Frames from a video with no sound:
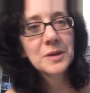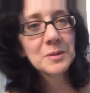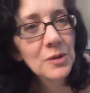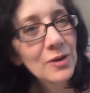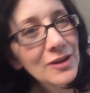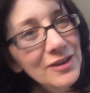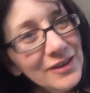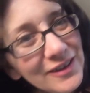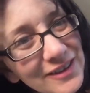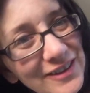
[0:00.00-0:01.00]
big bowl,
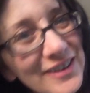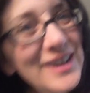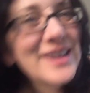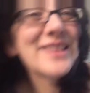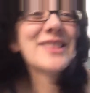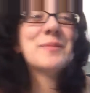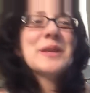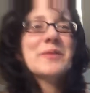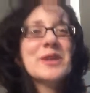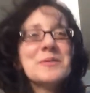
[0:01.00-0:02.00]
the
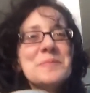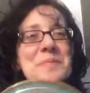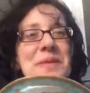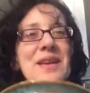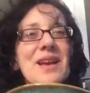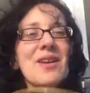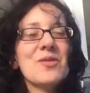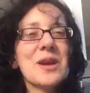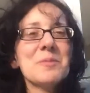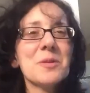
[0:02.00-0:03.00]
big one
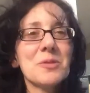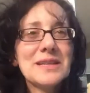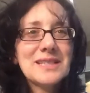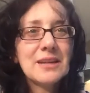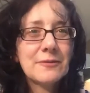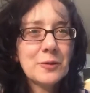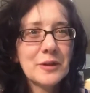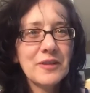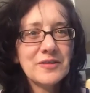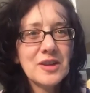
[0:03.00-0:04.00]
when I put a price tag of
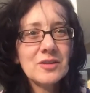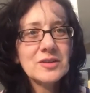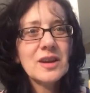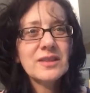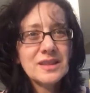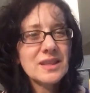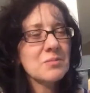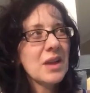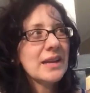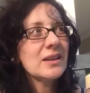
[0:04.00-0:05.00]
$45 on this,
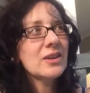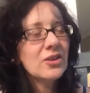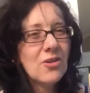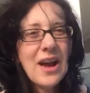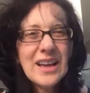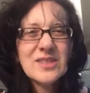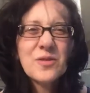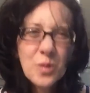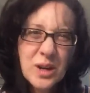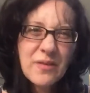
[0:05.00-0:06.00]
I'm like, who has
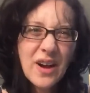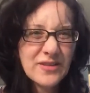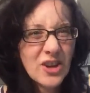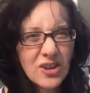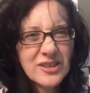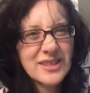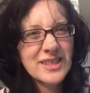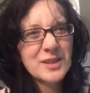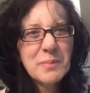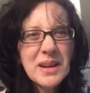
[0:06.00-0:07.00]
$45 to
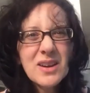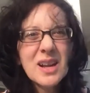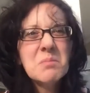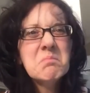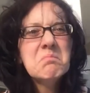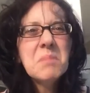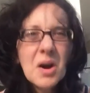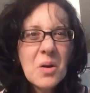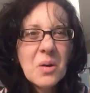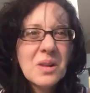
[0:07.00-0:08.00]
spend on a
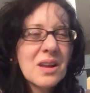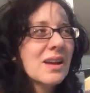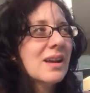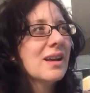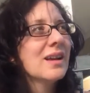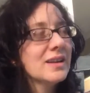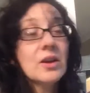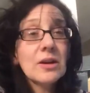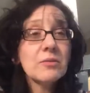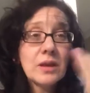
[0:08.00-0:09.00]
bowl?
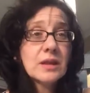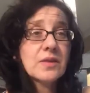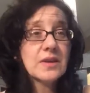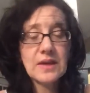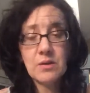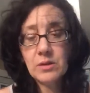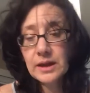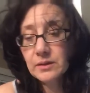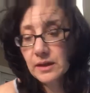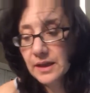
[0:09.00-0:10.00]
You know, I really think that
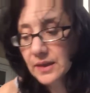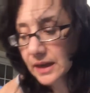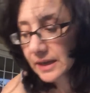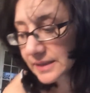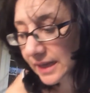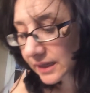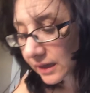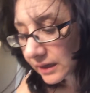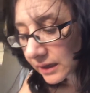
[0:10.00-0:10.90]
way. And then I say,